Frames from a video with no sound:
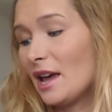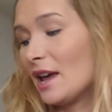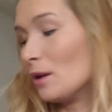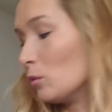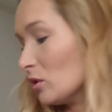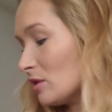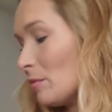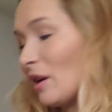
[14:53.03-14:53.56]
It
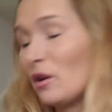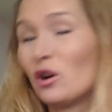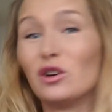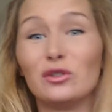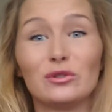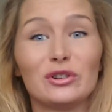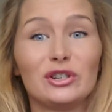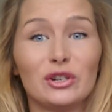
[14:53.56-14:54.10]
was about
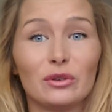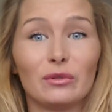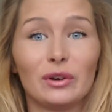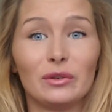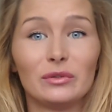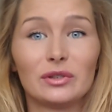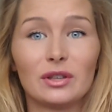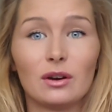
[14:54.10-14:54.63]

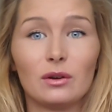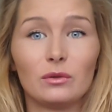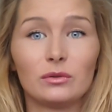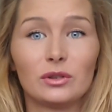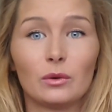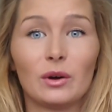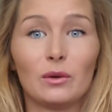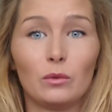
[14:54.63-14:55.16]
€100 though,
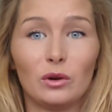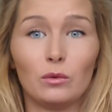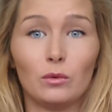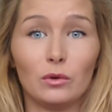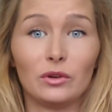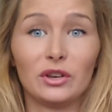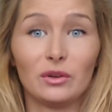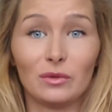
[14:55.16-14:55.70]
so I will
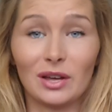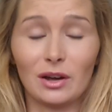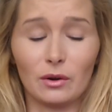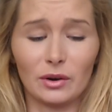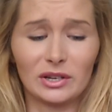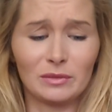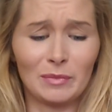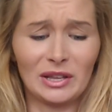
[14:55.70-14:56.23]
warn you, they
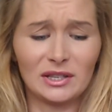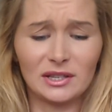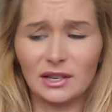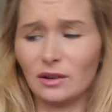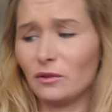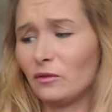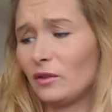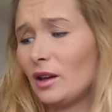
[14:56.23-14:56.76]
are
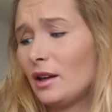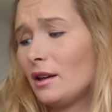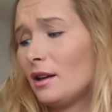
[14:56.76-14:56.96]
expensive.